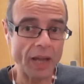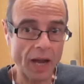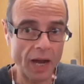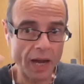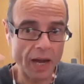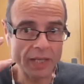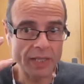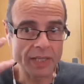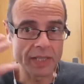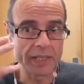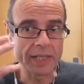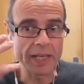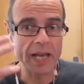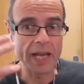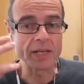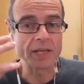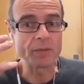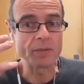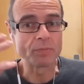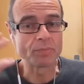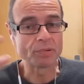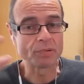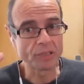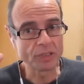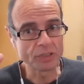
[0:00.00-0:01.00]
I can gain
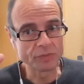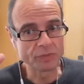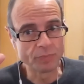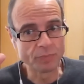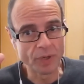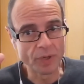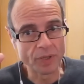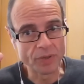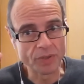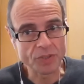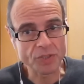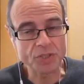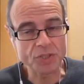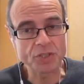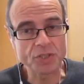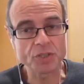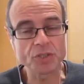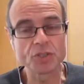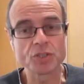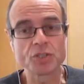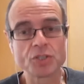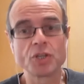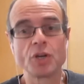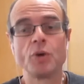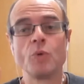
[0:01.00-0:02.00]
improvements.
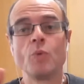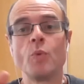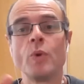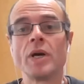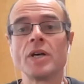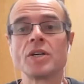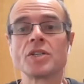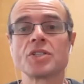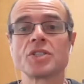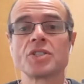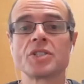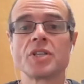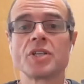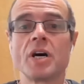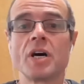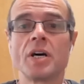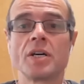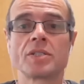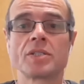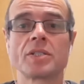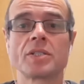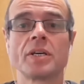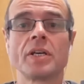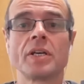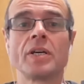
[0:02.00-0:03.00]
So we're
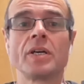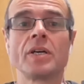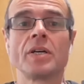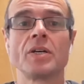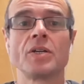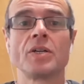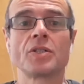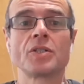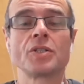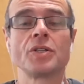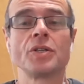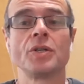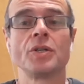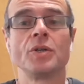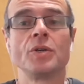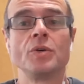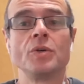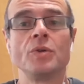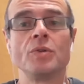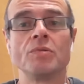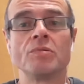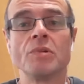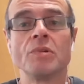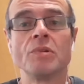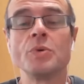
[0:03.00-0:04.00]
starting
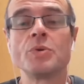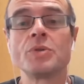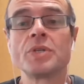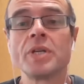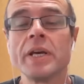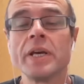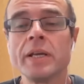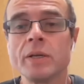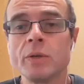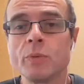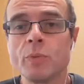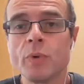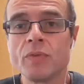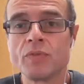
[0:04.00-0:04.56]
to routinely,